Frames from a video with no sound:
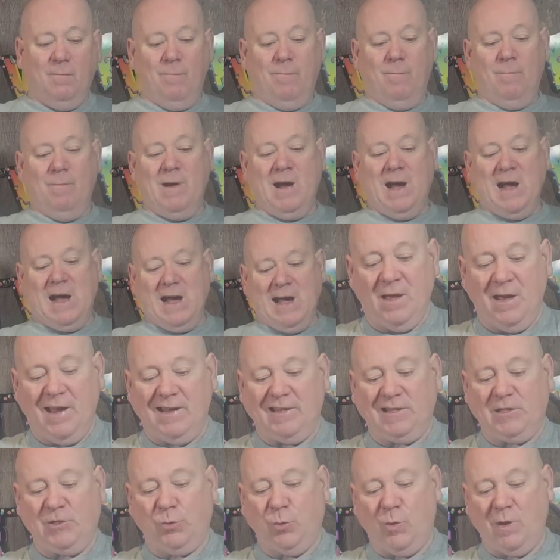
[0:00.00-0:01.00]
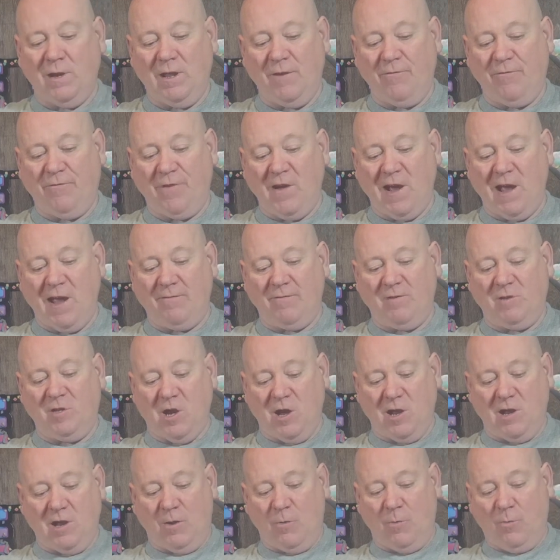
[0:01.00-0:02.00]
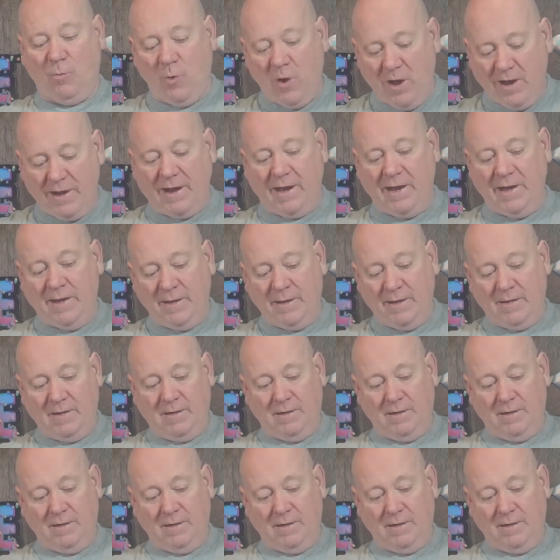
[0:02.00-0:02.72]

Man, a $25 winner